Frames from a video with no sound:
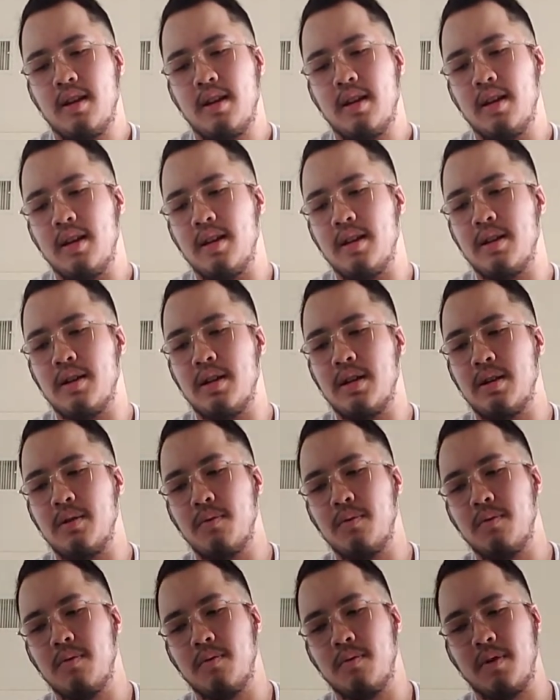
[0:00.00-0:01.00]
And
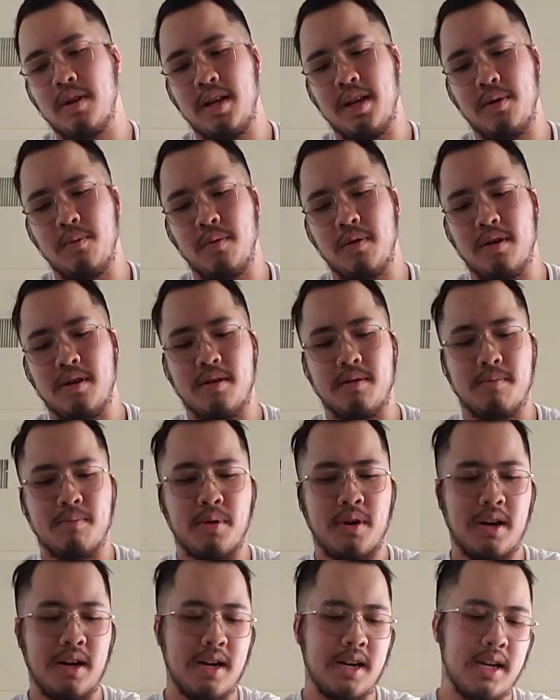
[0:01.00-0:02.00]
when he won a
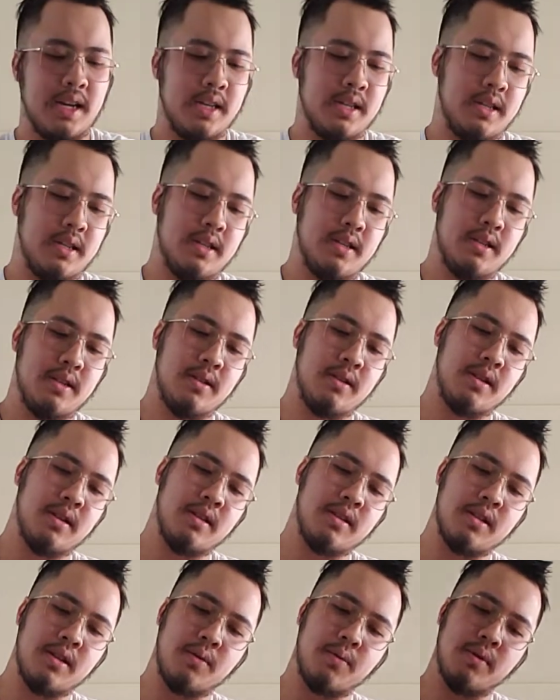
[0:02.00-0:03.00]
prize,
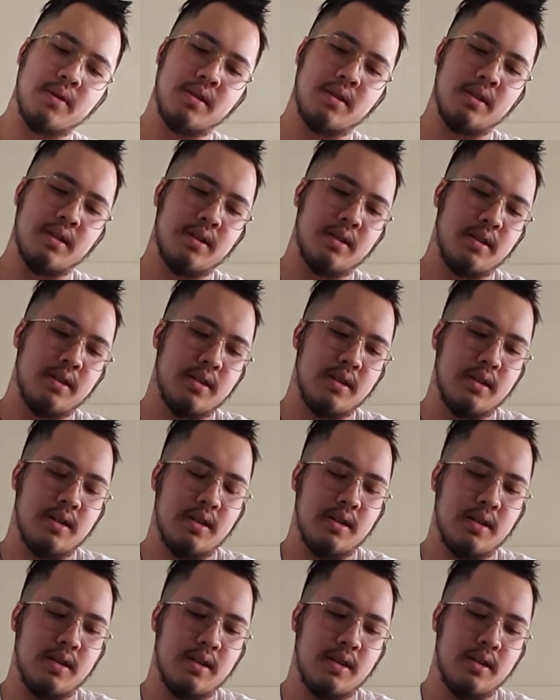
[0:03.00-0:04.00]
there was
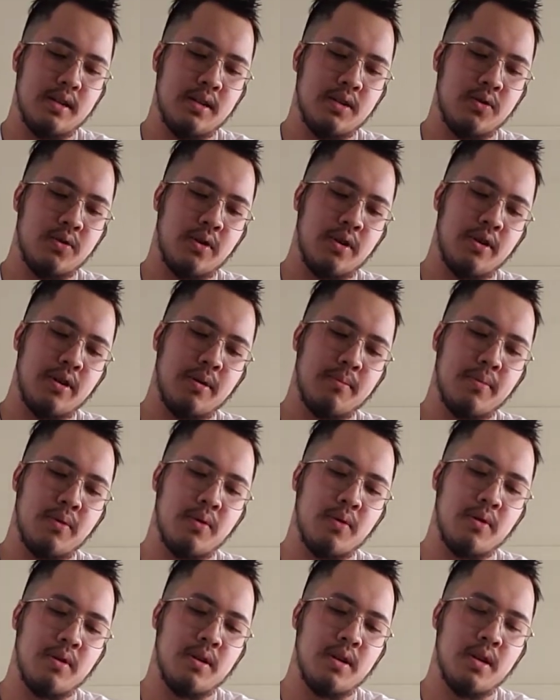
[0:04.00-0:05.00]
a drawing
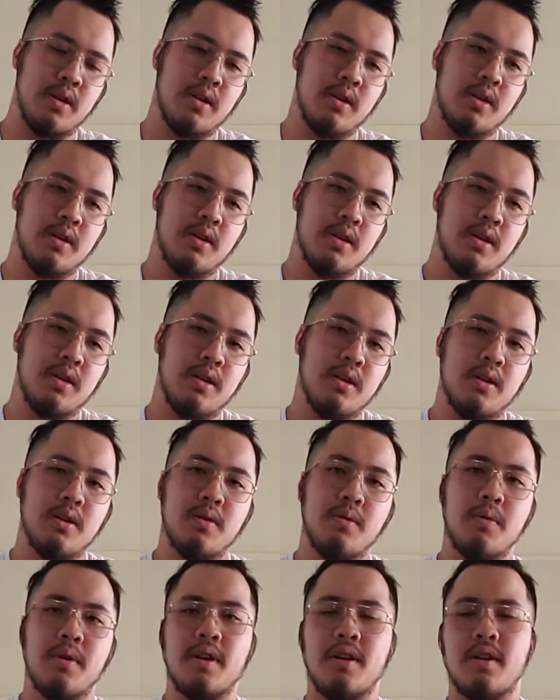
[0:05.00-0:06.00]
board
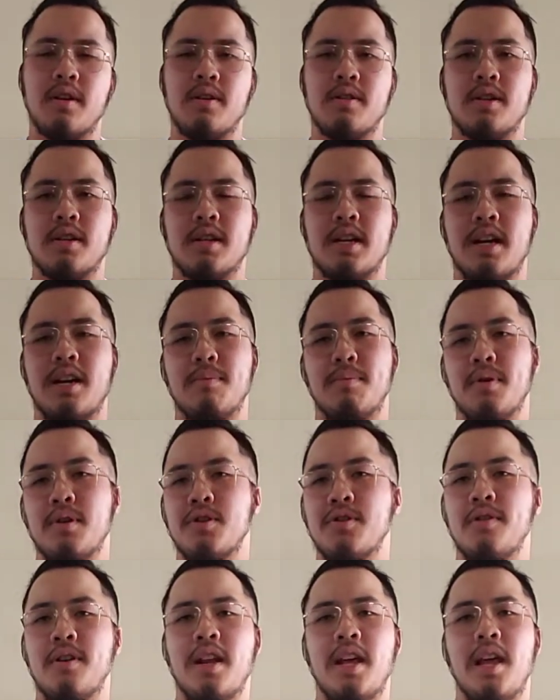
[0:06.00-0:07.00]
where you just kind of put
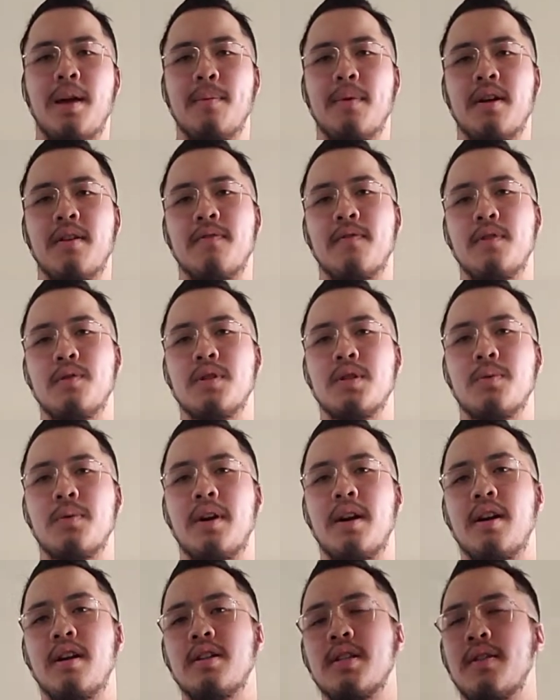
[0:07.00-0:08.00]
your name on a few
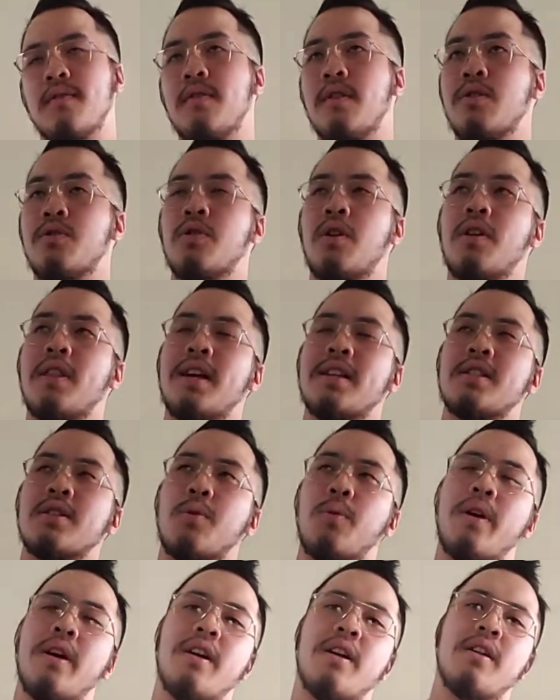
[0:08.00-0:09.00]
squares. If you draw that
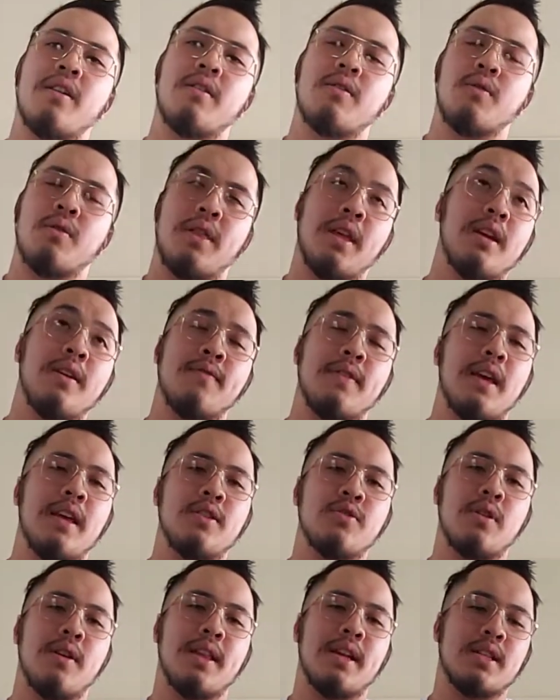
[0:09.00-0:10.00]
square, or if they
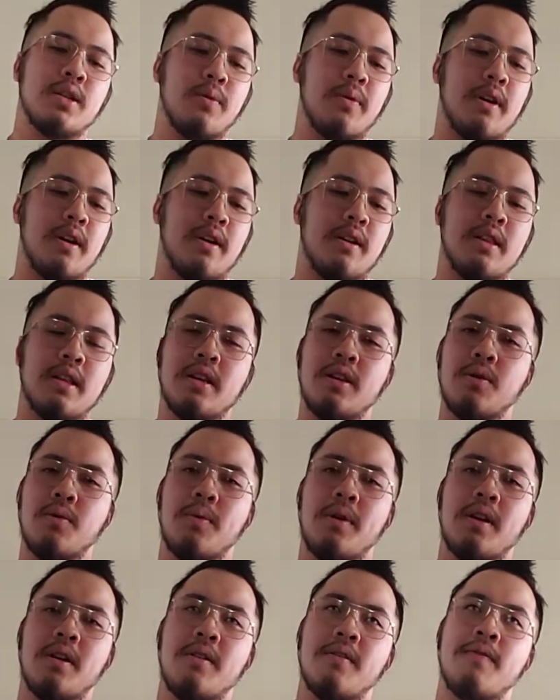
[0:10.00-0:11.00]
draw that square, then you
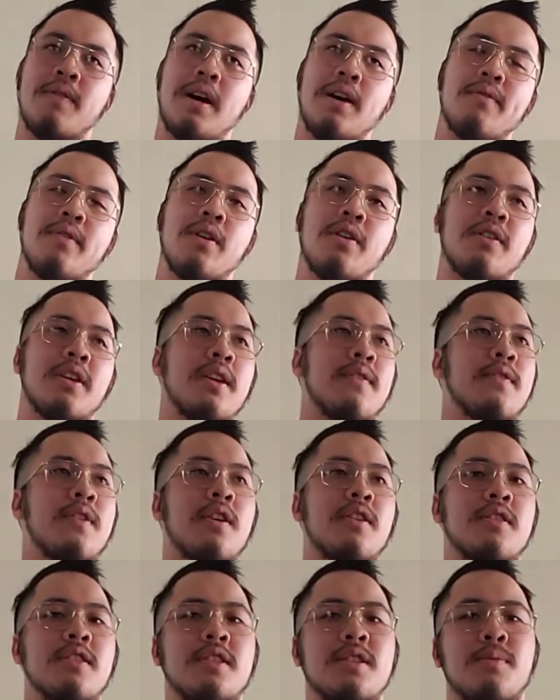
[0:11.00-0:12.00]
win a $5 gift
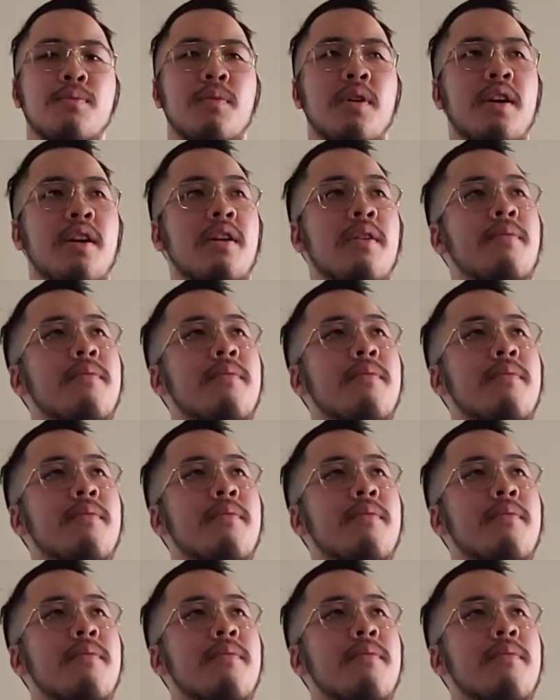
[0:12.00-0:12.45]
card to somewhere.